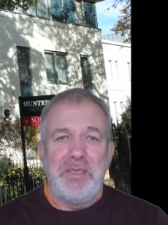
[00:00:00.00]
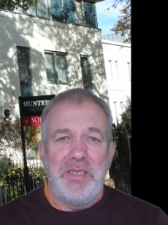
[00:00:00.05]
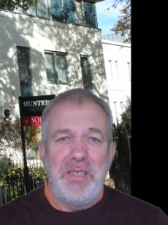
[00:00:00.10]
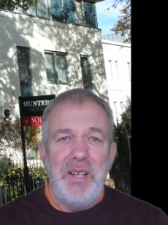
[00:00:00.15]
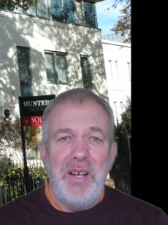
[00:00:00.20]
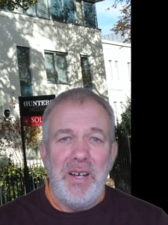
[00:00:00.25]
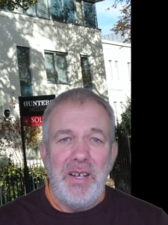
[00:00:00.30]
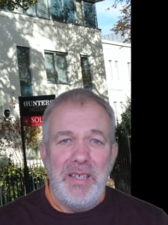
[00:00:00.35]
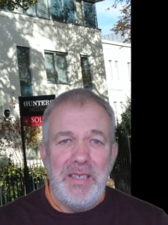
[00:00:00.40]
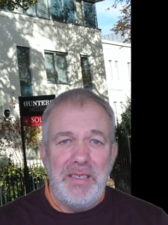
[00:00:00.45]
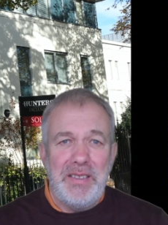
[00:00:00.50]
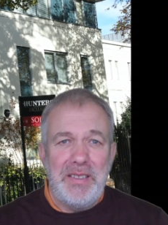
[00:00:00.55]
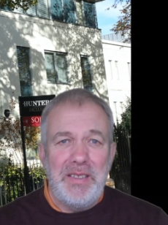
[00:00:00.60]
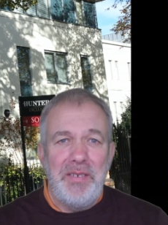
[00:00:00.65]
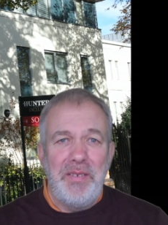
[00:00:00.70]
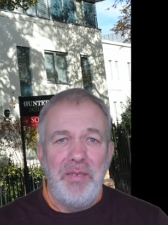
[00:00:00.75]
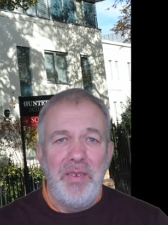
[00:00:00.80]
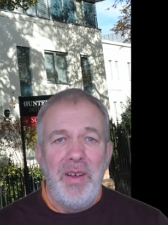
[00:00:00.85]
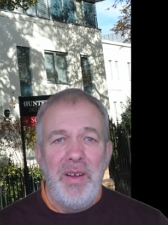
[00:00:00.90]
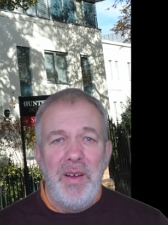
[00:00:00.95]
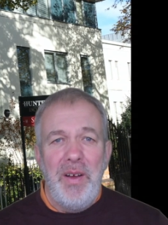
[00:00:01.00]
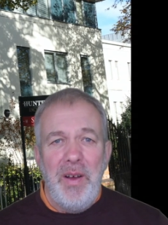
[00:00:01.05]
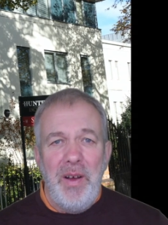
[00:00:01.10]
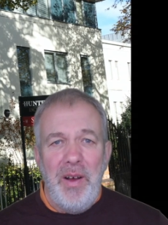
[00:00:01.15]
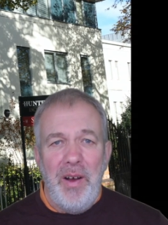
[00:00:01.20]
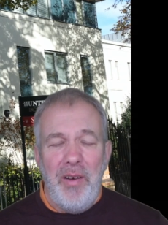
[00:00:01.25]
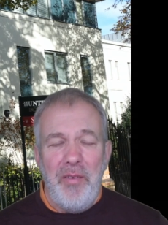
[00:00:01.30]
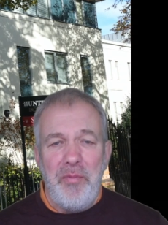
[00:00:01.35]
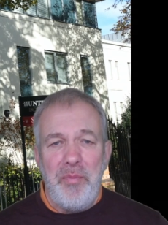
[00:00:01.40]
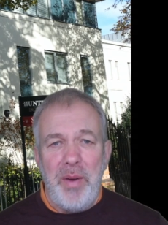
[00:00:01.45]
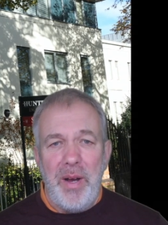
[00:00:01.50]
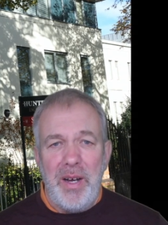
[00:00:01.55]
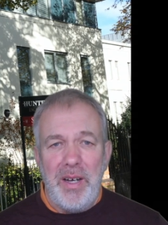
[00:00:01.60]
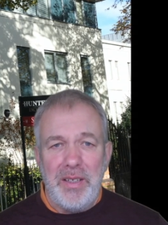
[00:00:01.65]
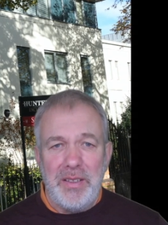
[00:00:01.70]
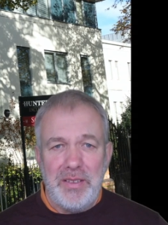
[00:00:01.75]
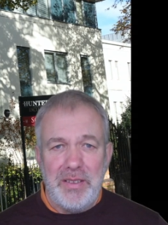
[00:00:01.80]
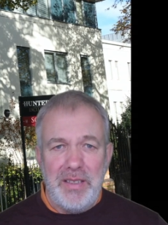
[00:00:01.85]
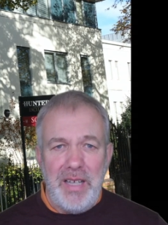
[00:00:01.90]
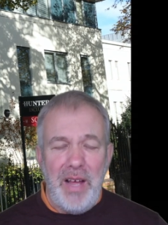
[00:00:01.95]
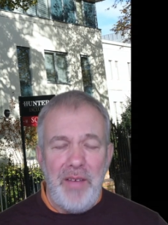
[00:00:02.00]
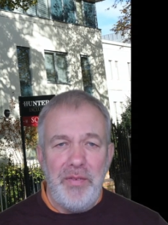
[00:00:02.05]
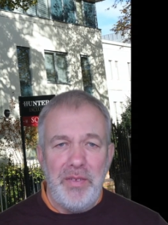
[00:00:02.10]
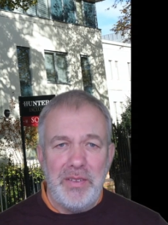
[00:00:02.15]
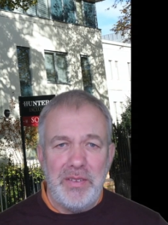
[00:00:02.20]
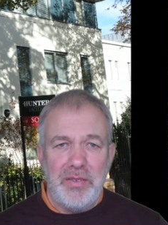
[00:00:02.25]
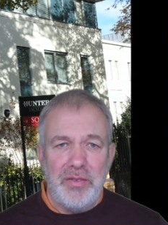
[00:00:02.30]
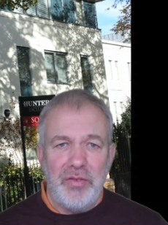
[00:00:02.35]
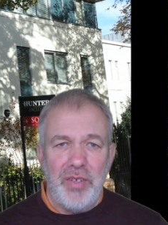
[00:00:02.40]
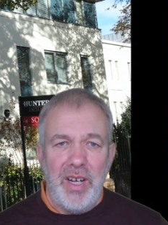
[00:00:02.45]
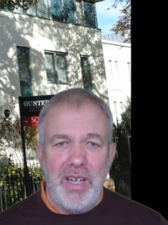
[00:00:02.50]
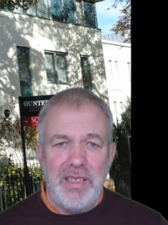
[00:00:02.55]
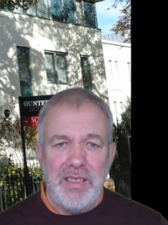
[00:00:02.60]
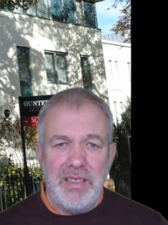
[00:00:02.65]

nights of past efforts of trying to